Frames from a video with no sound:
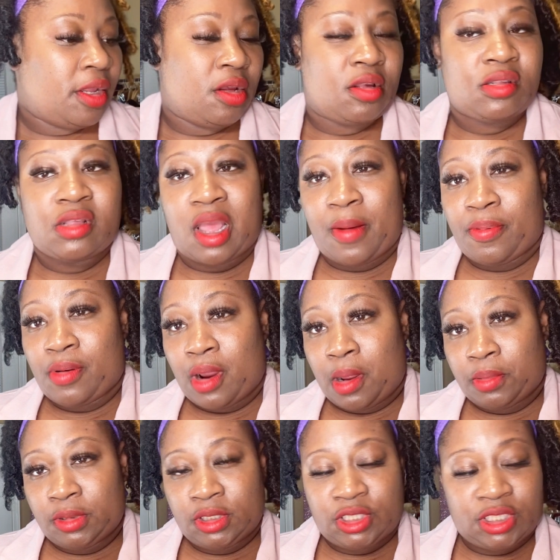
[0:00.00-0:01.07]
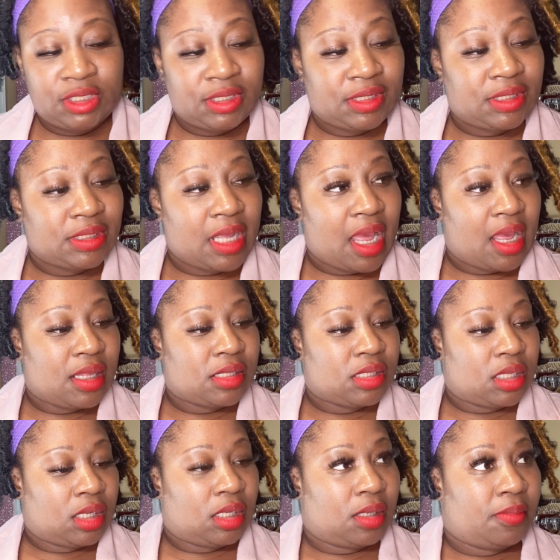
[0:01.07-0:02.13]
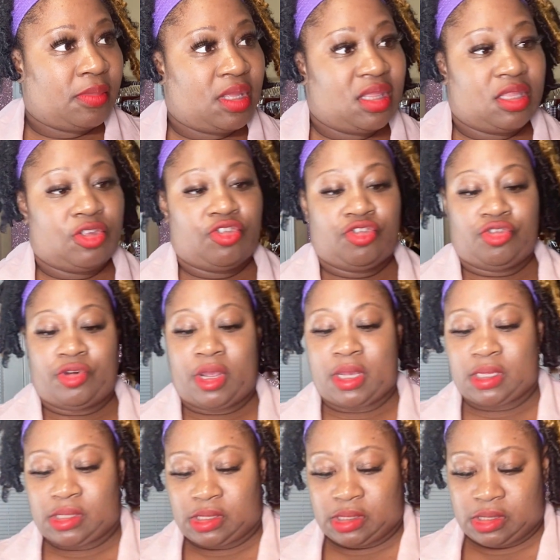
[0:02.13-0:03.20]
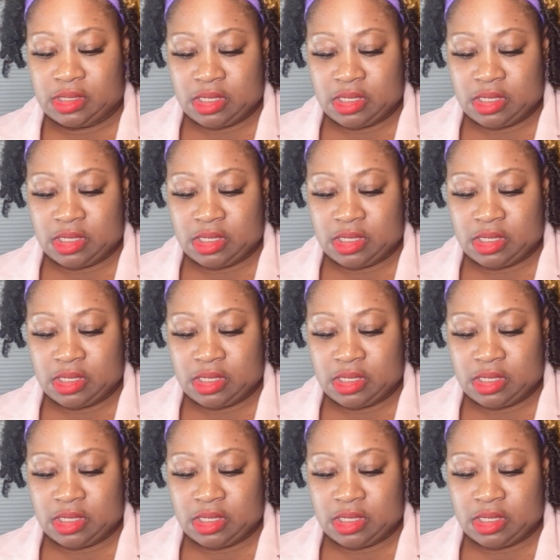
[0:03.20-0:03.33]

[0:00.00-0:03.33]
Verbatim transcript: y'all, so I probably should have sized up in this dress.